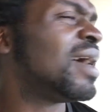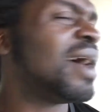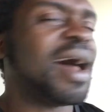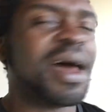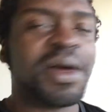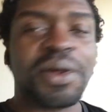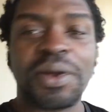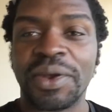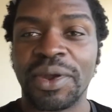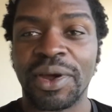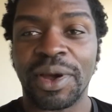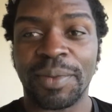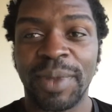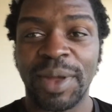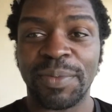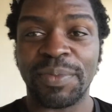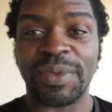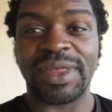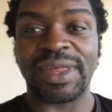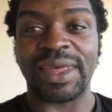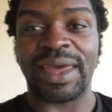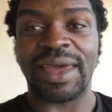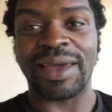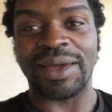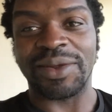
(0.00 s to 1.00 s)
I don't know, I might be
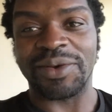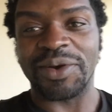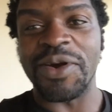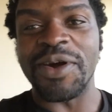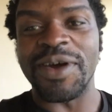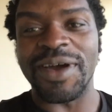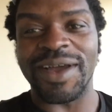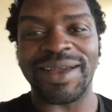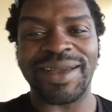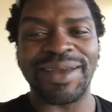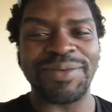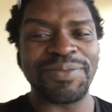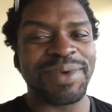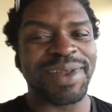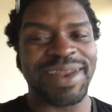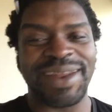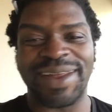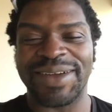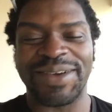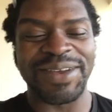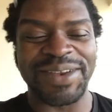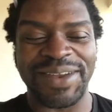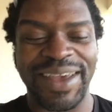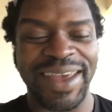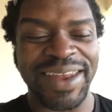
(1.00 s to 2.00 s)
saying it
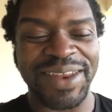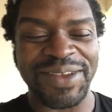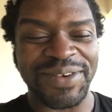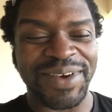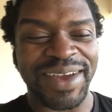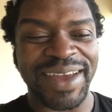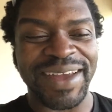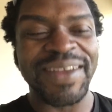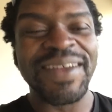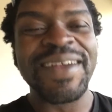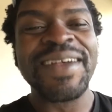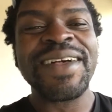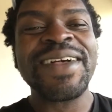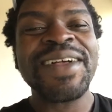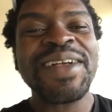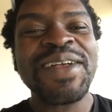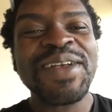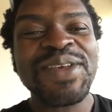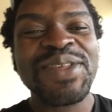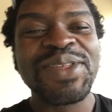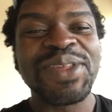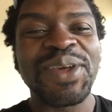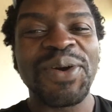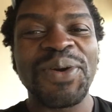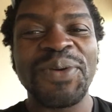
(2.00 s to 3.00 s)
wrong. Anyway,
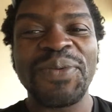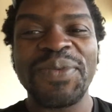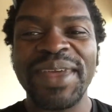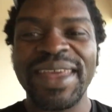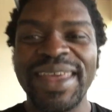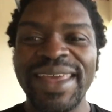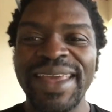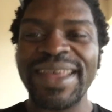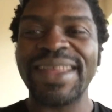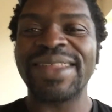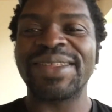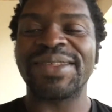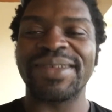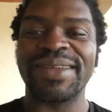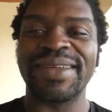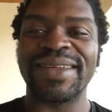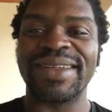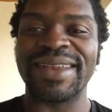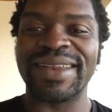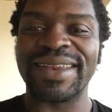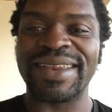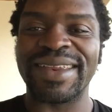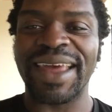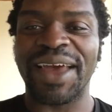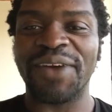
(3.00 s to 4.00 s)
so he's
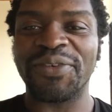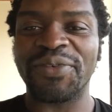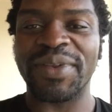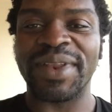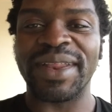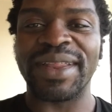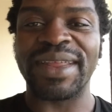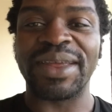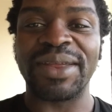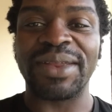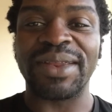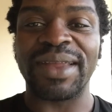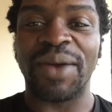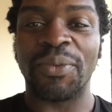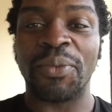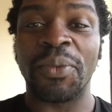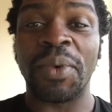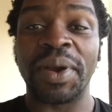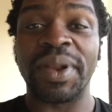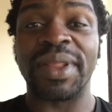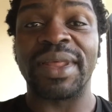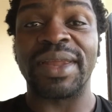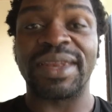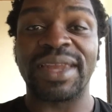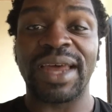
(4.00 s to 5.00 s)
definitely
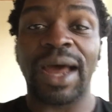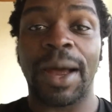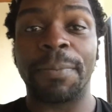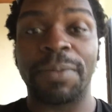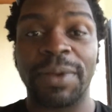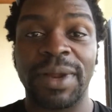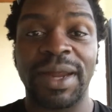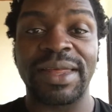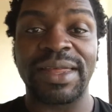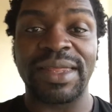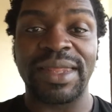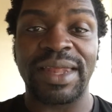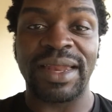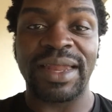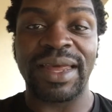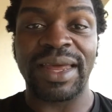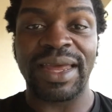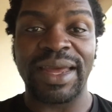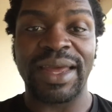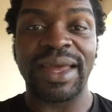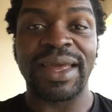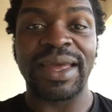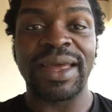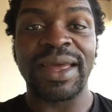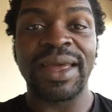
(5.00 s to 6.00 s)
one of the top players in the
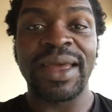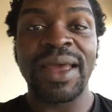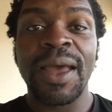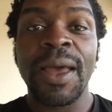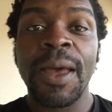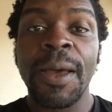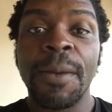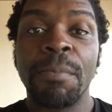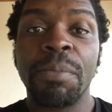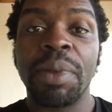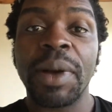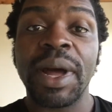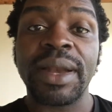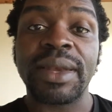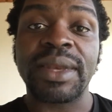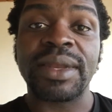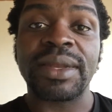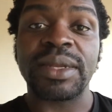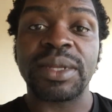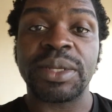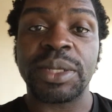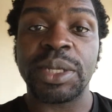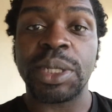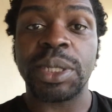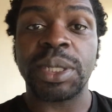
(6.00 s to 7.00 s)
league. But
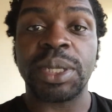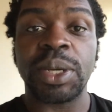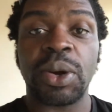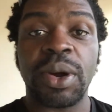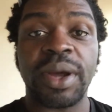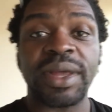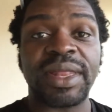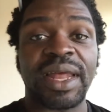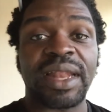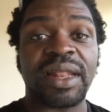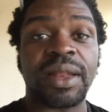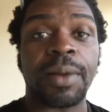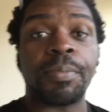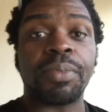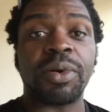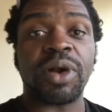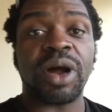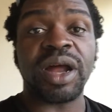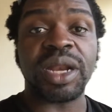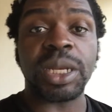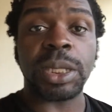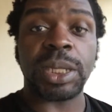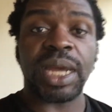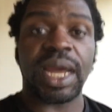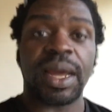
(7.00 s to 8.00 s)
just showing that
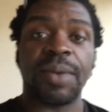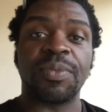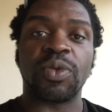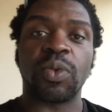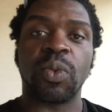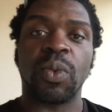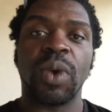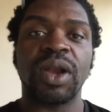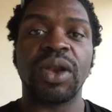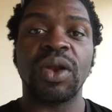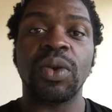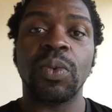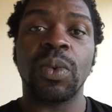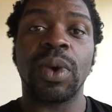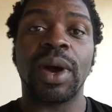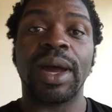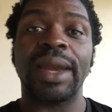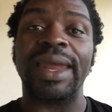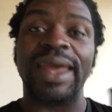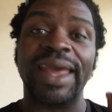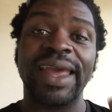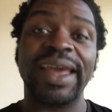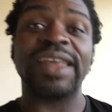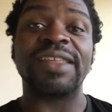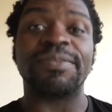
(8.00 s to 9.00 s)
LeBron James,
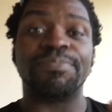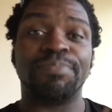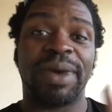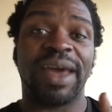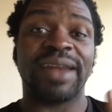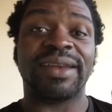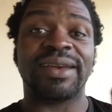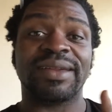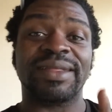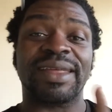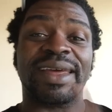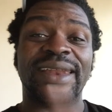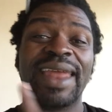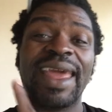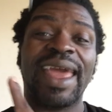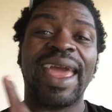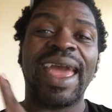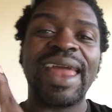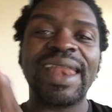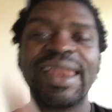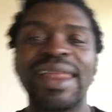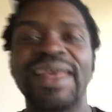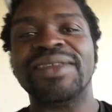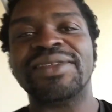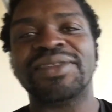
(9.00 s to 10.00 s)
one-on-one, is better than
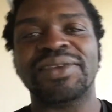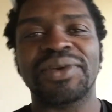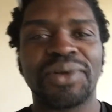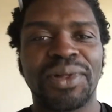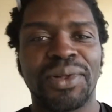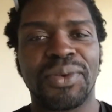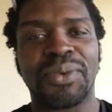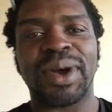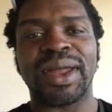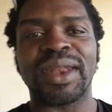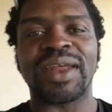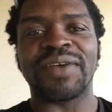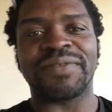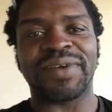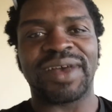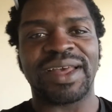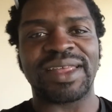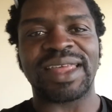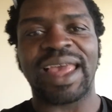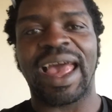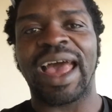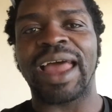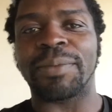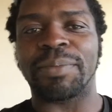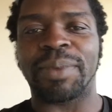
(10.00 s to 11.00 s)
any single one of
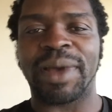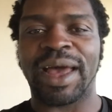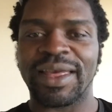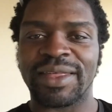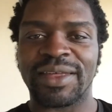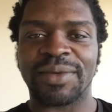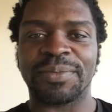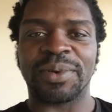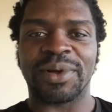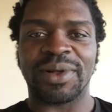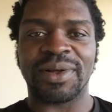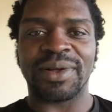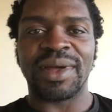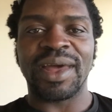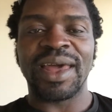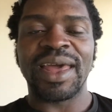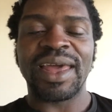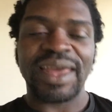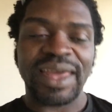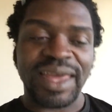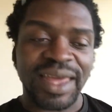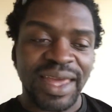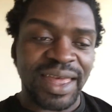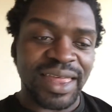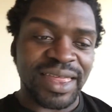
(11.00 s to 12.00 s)
us at basketball.
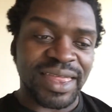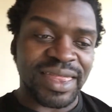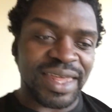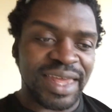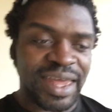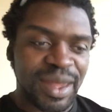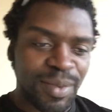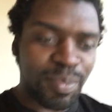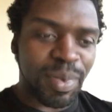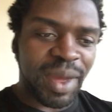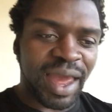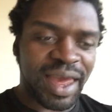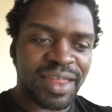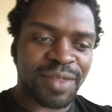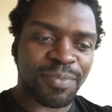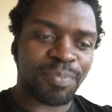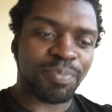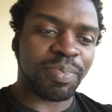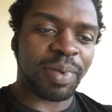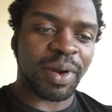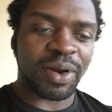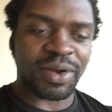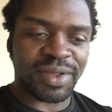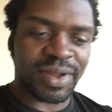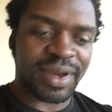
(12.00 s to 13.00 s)
He is the
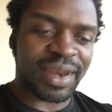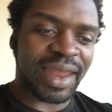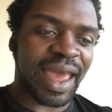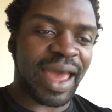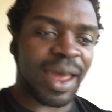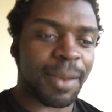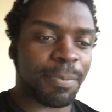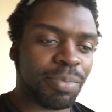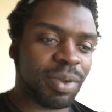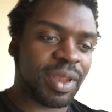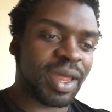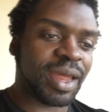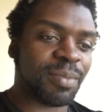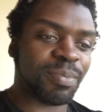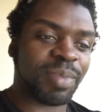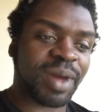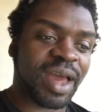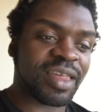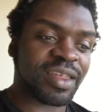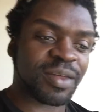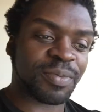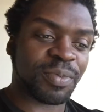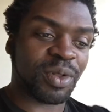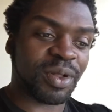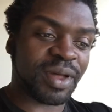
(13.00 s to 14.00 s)
best person at playing
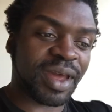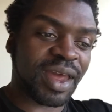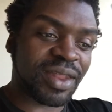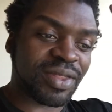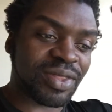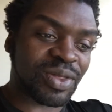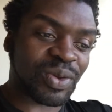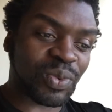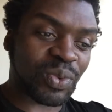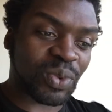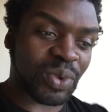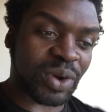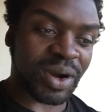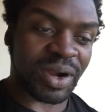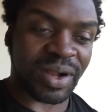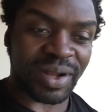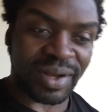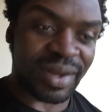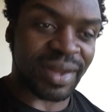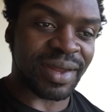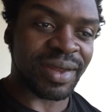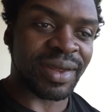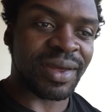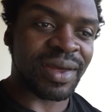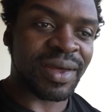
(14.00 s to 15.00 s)
basketball in the world.